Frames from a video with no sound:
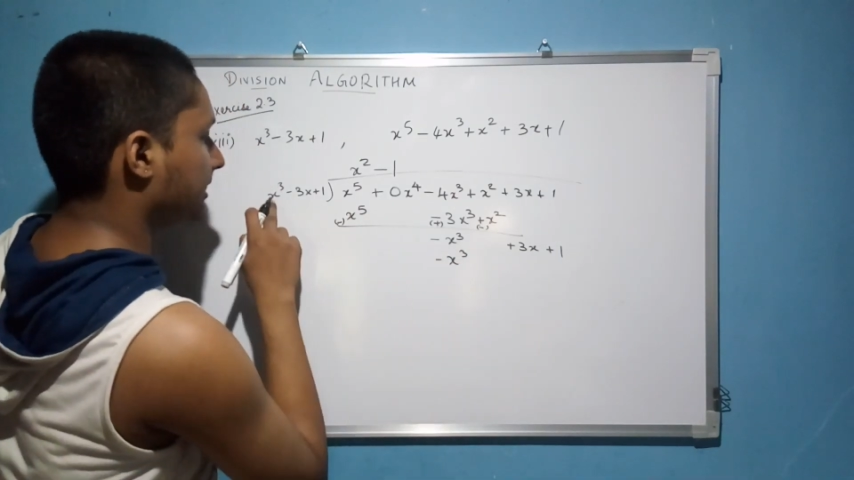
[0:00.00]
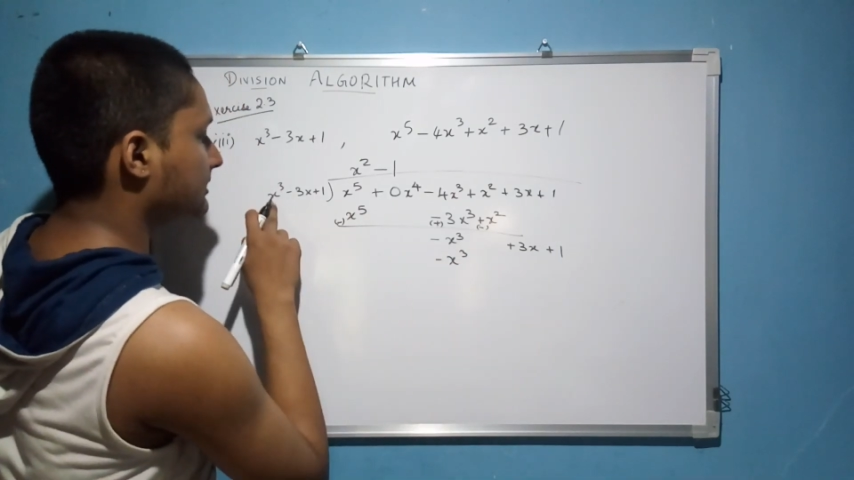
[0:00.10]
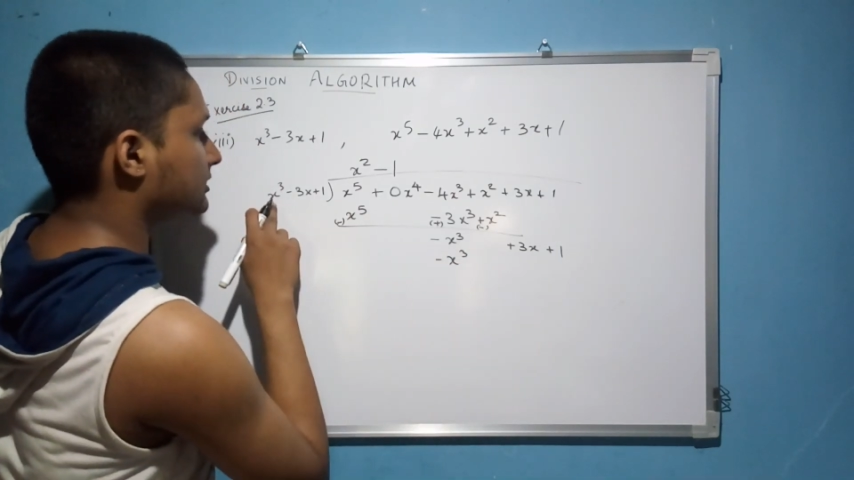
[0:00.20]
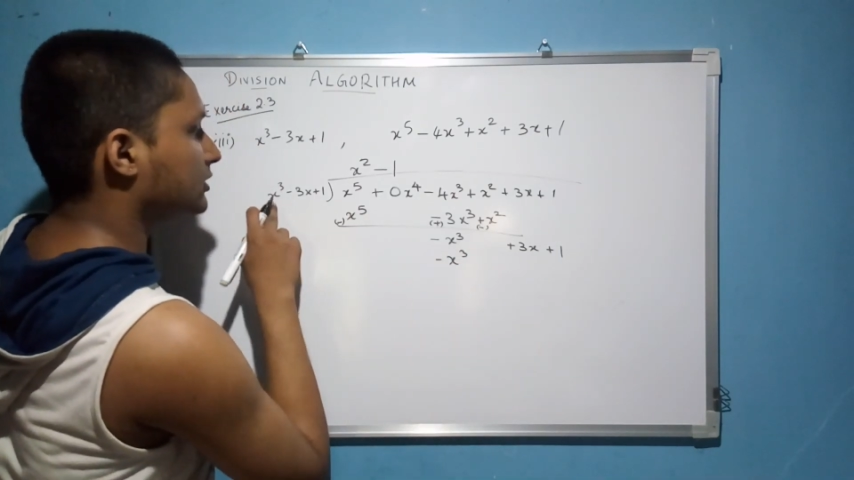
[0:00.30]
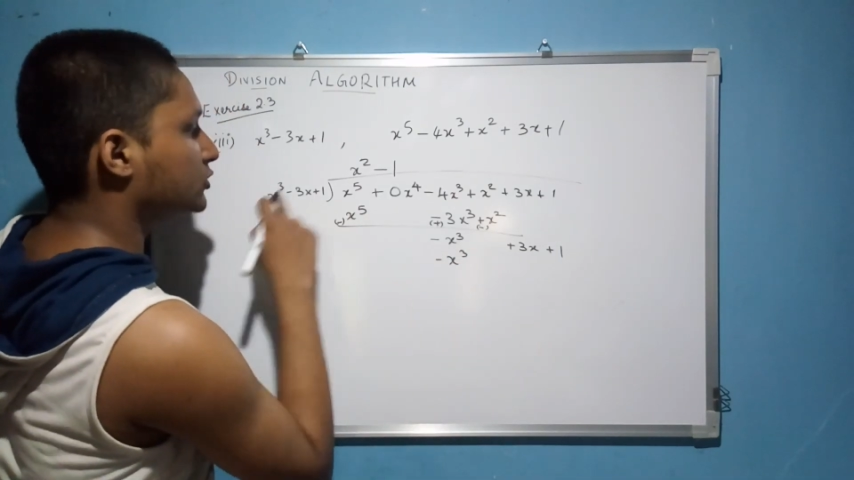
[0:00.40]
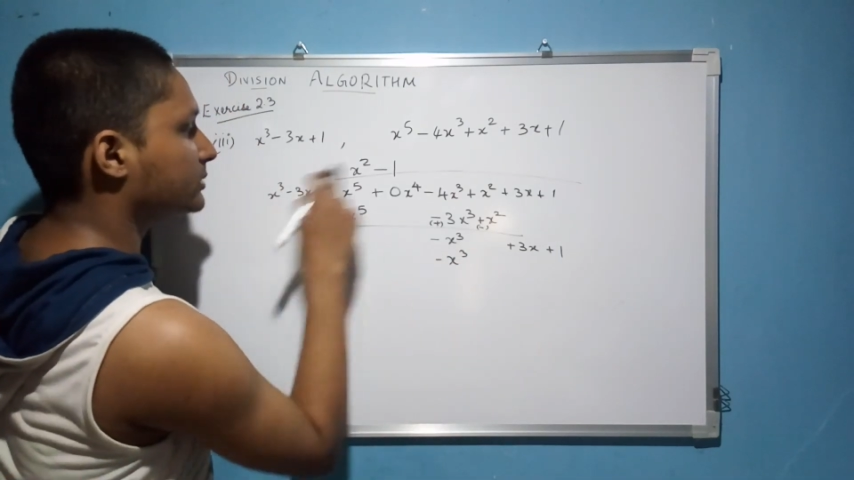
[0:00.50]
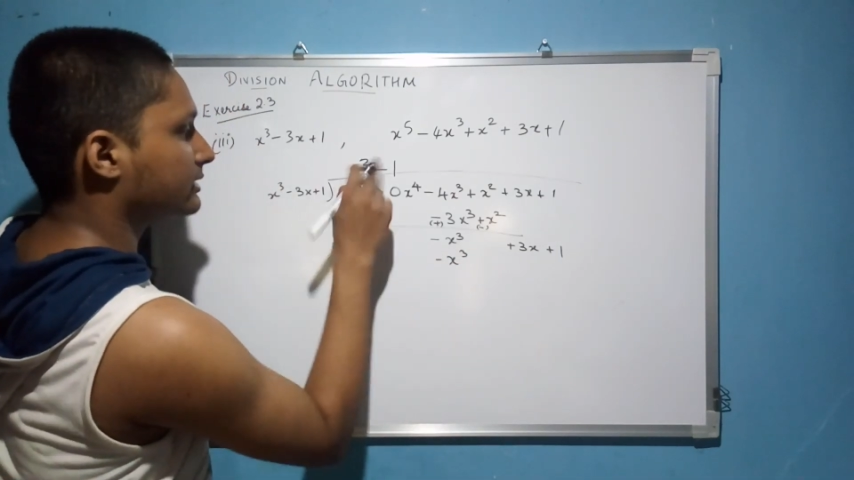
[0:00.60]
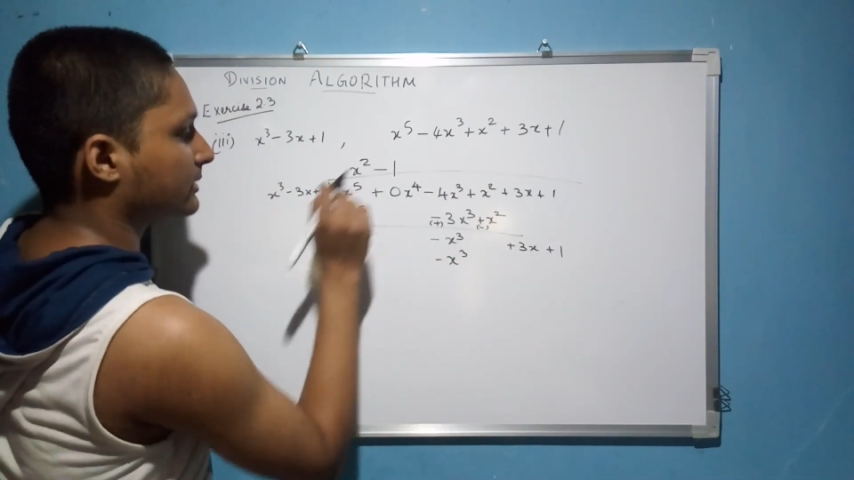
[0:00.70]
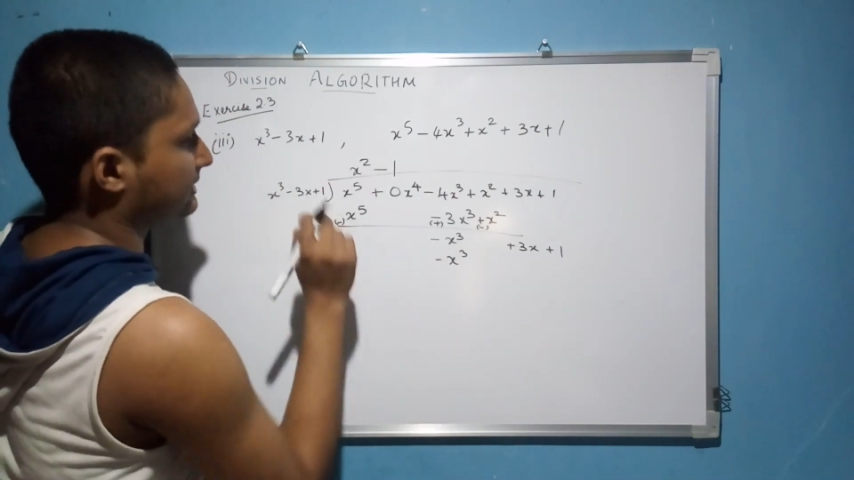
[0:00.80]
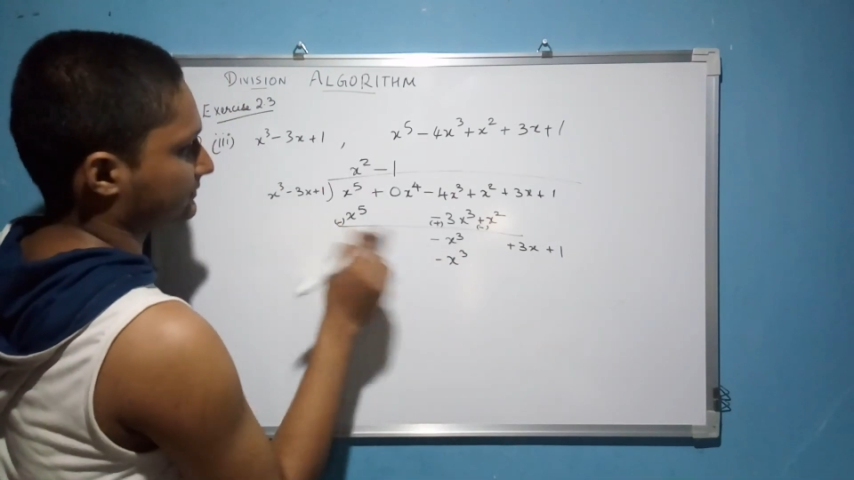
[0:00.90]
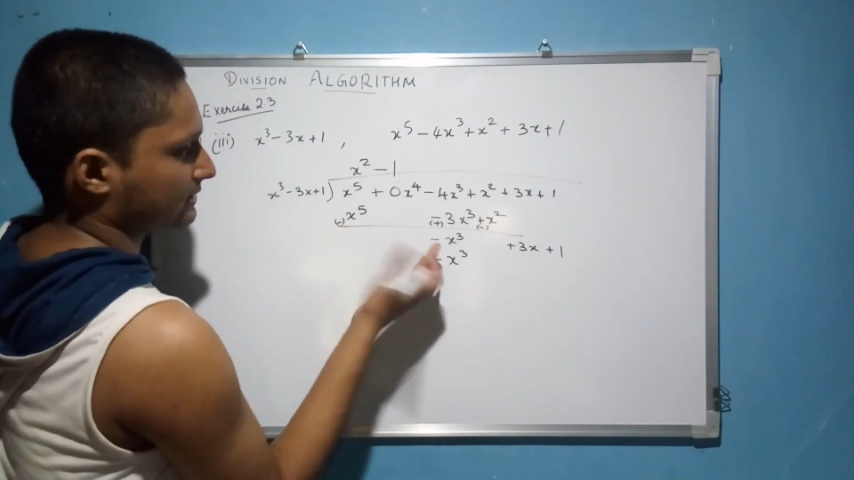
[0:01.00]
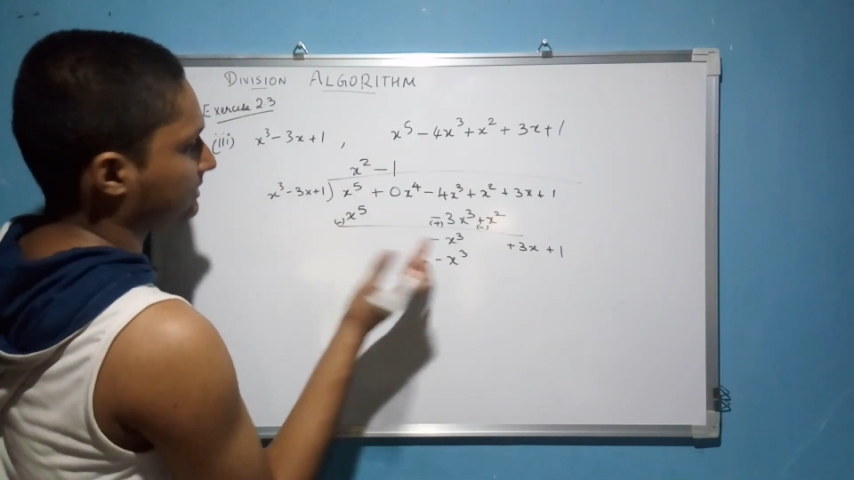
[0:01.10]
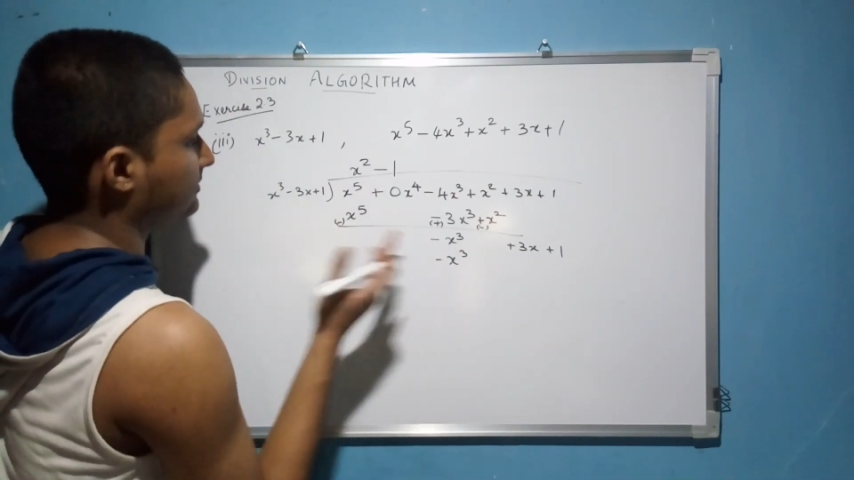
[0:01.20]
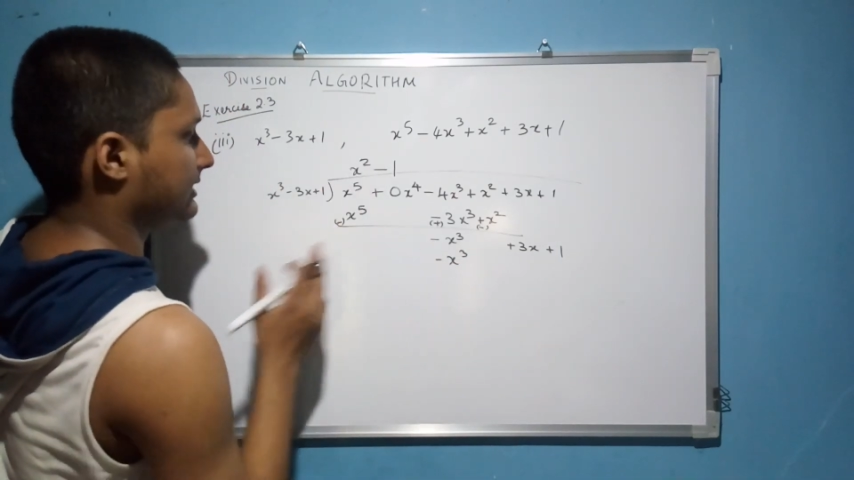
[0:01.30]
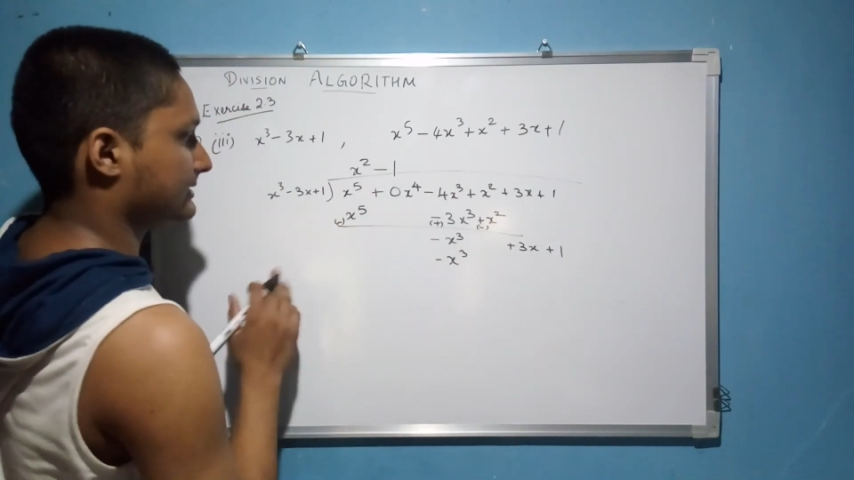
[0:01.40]
x cube into minus 1
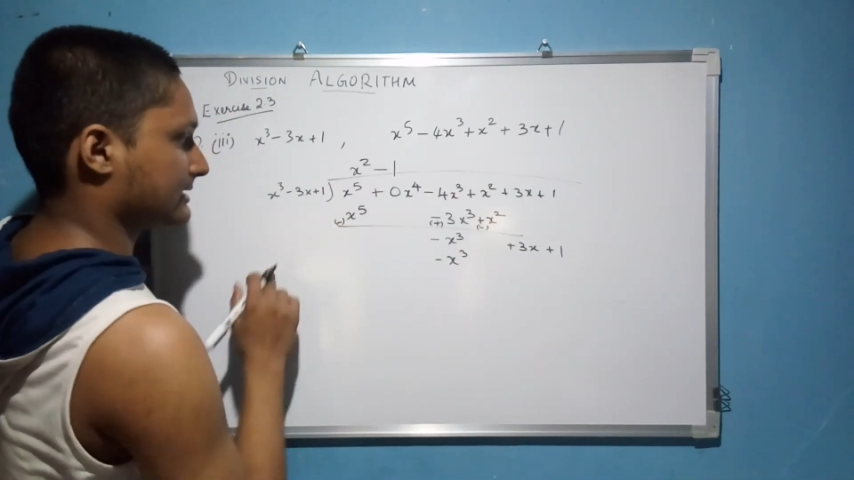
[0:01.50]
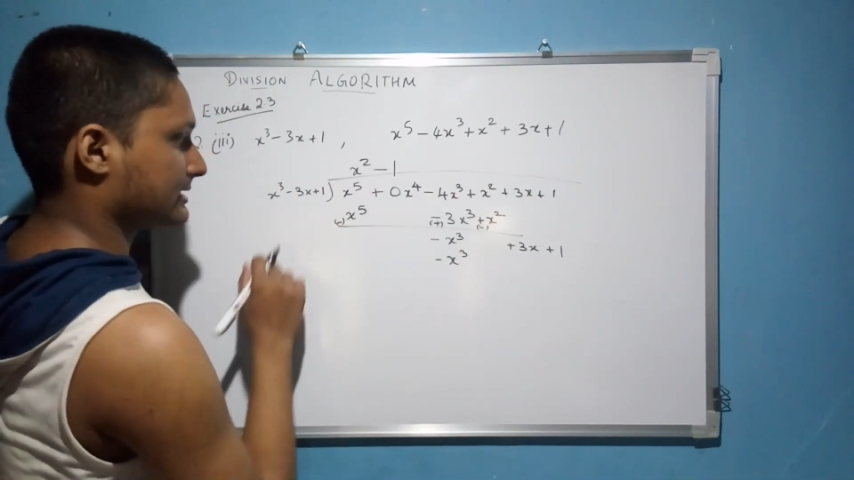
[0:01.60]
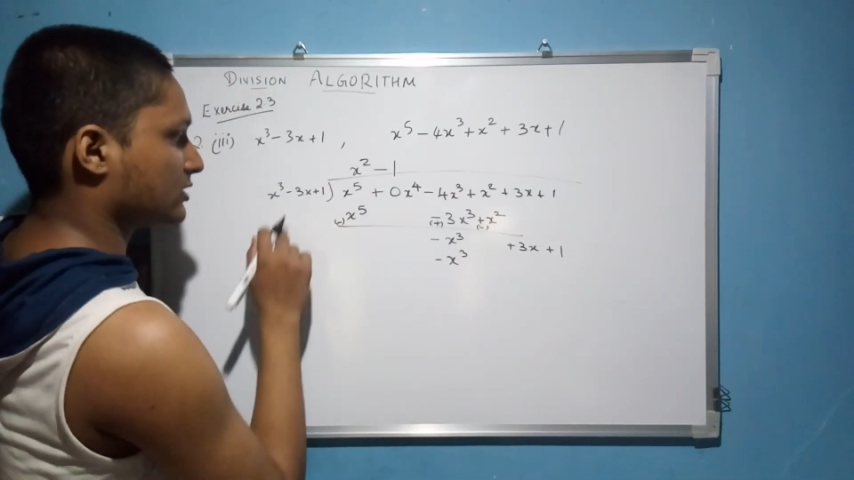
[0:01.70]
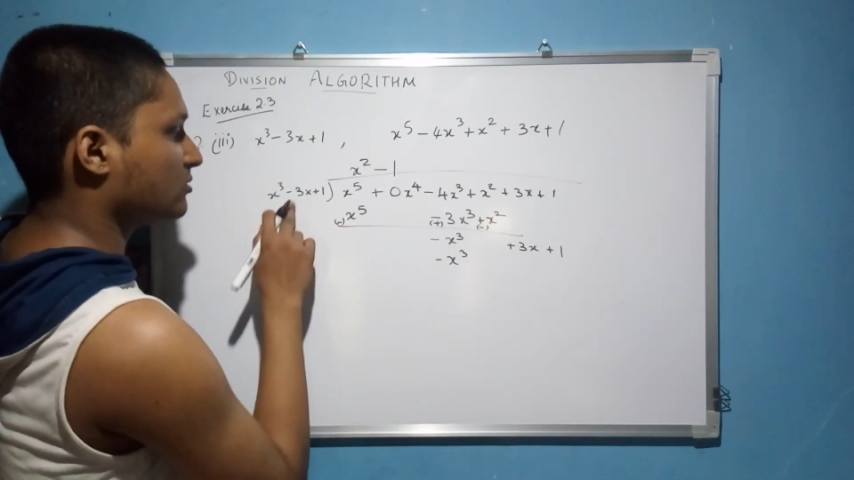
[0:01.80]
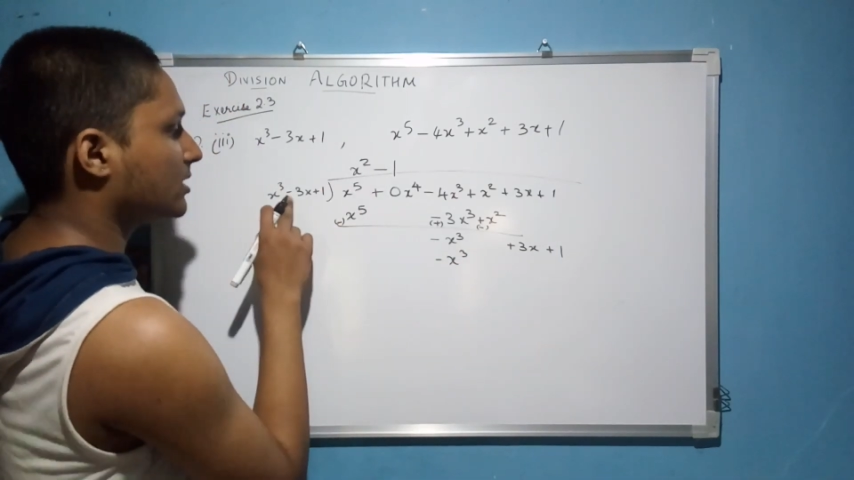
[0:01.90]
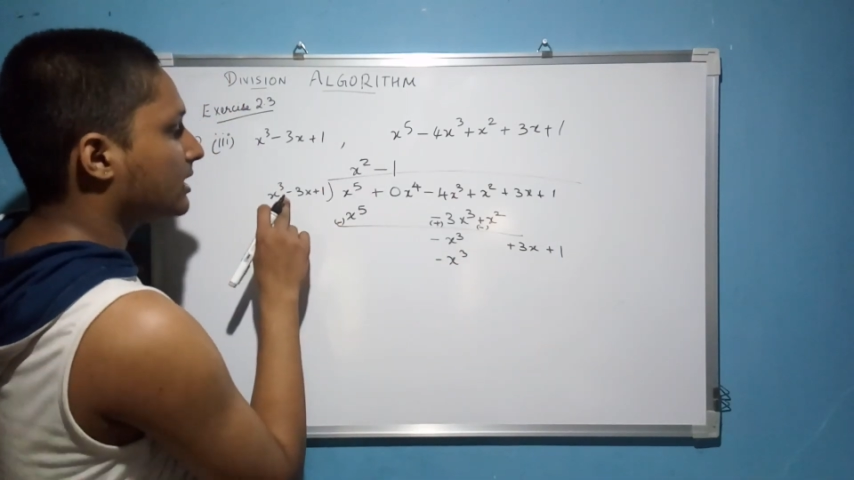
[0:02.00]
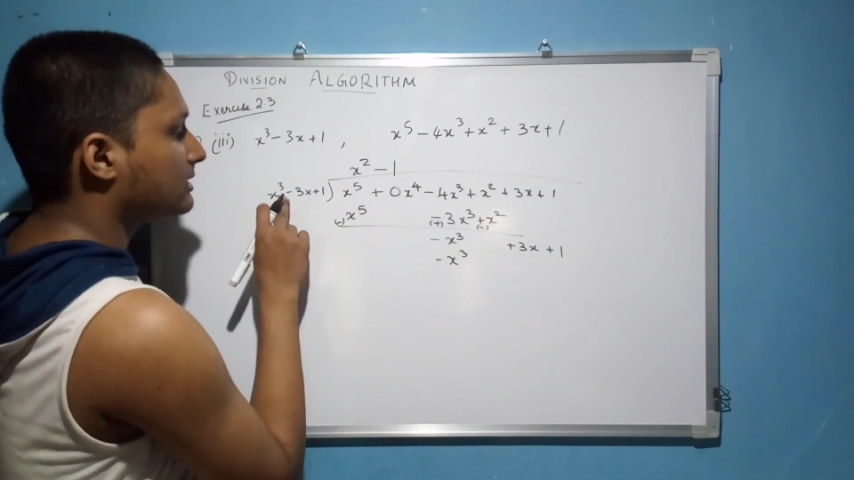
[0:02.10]
is minus x cube.